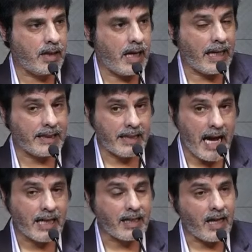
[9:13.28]
And
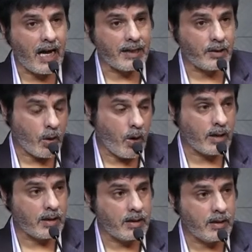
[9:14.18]
that I
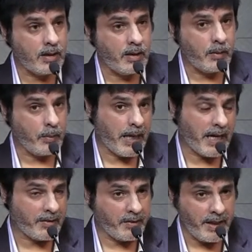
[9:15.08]
thought we
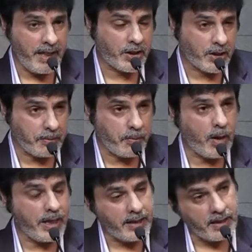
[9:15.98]
had reached a
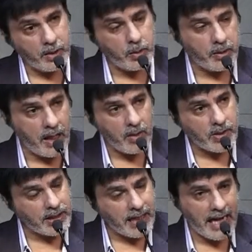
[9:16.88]
point in
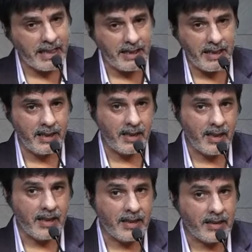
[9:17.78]
2019
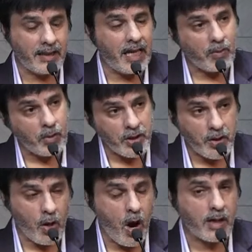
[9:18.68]
that was
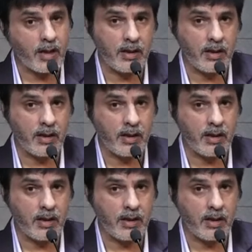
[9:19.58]
not